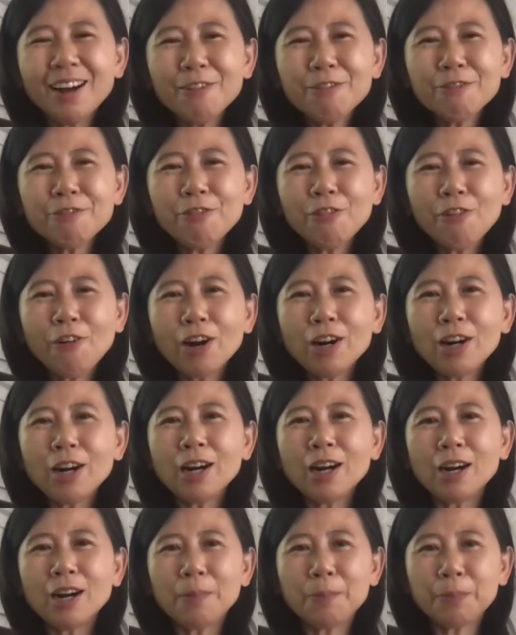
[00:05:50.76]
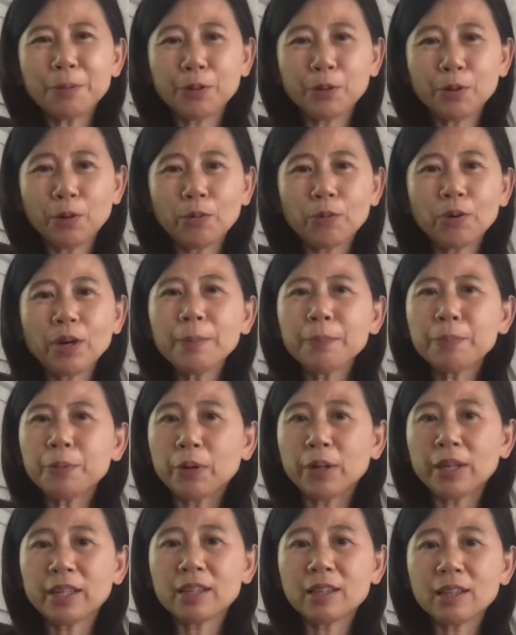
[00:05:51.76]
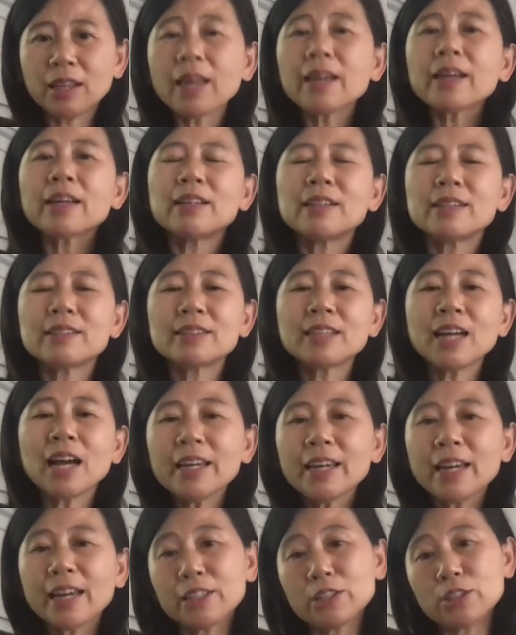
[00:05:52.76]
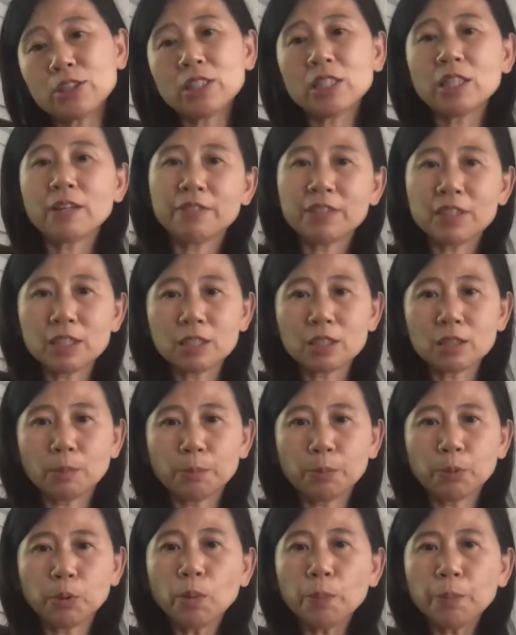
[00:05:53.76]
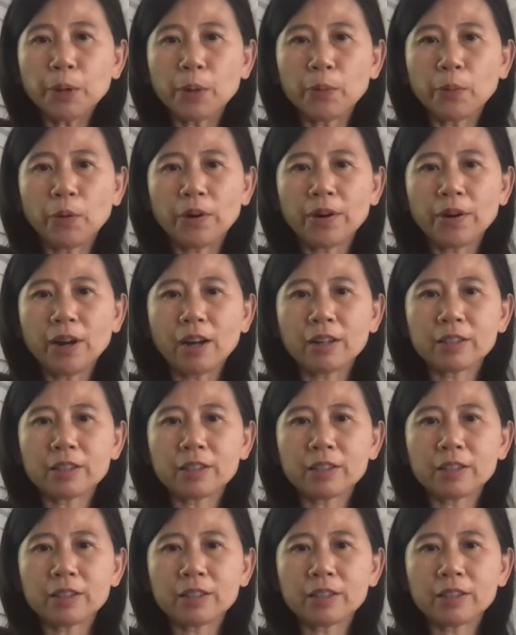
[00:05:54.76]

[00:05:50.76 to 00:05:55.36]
for a puree pudding thick diet and to see if this is appropriate or not.